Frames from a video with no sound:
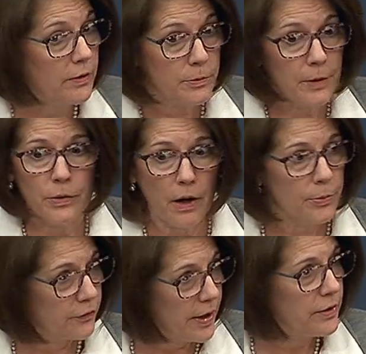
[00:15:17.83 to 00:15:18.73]
Remember, our
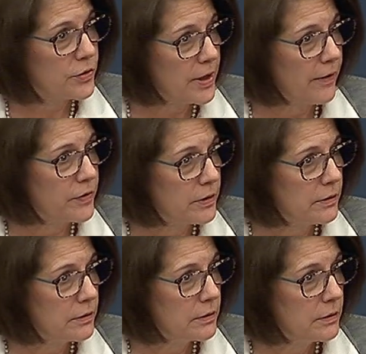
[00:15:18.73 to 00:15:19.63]
providers have to
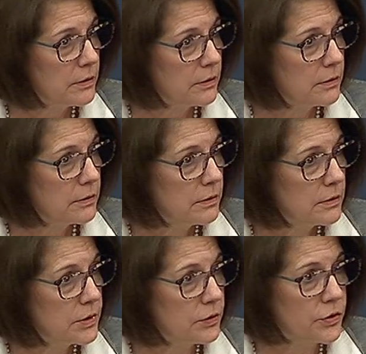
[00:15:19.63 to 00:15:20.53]

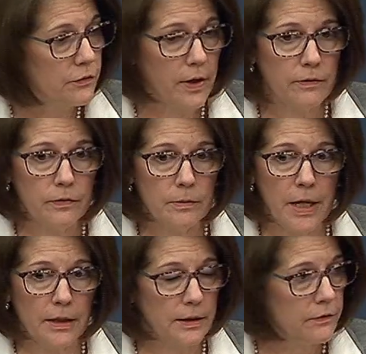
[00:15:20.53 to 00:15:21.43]
still survive and
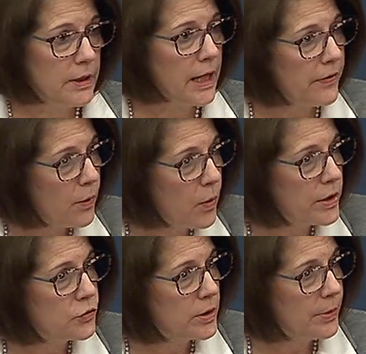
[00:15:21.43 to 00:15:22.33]
make a living, and they want to treat